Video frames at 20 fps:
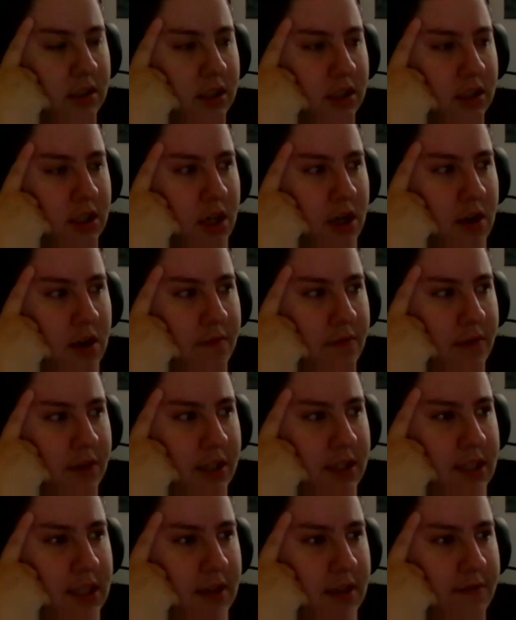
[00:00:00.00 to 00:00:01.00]

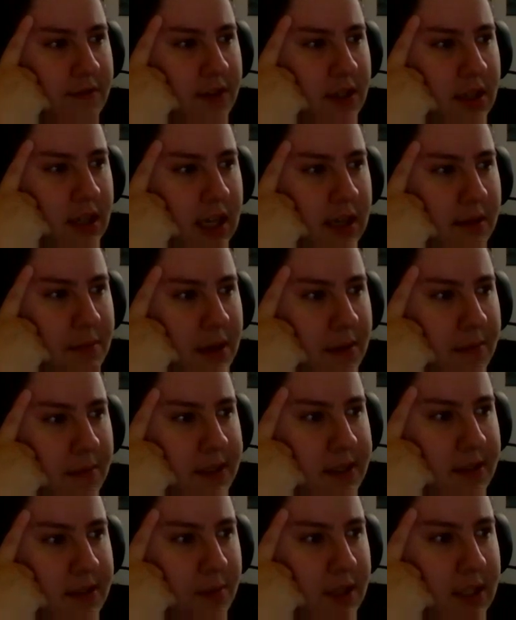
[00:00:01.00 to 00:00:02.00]
conference, I feel like maybe
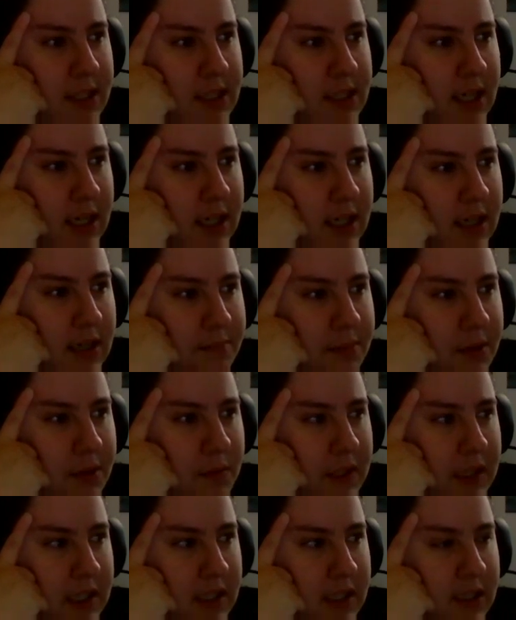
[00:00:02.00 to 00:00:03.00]
someone set it up and
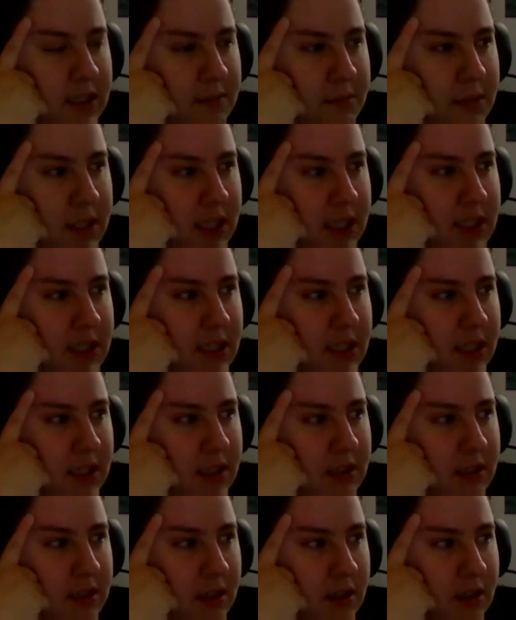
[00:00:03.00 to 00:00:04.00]
we did some
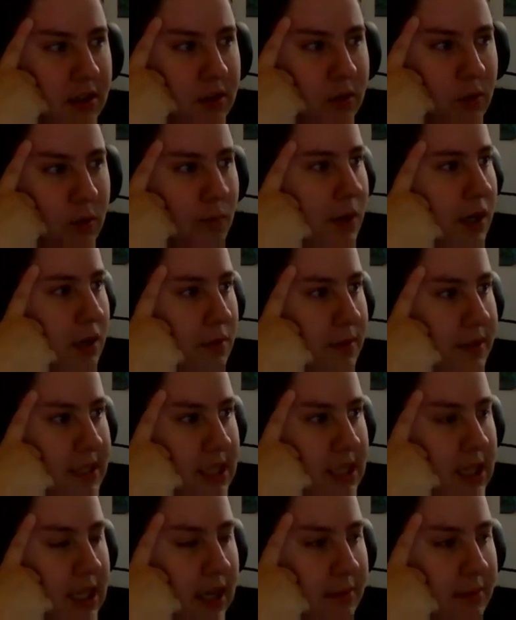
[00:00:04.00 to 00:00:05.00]
testing on where it was
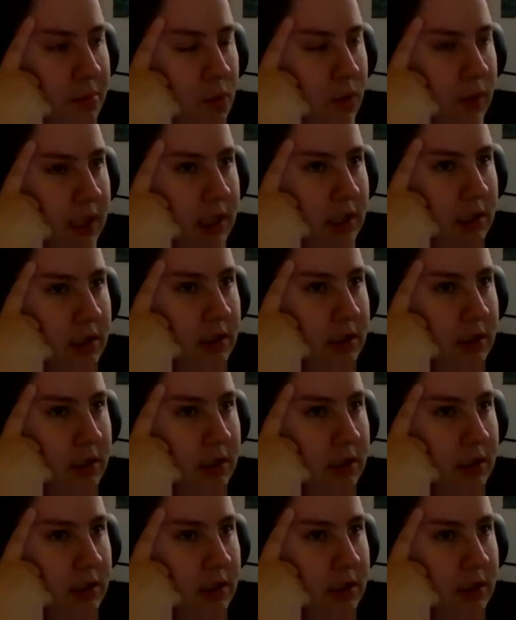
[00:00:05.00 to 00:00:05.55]
at that point.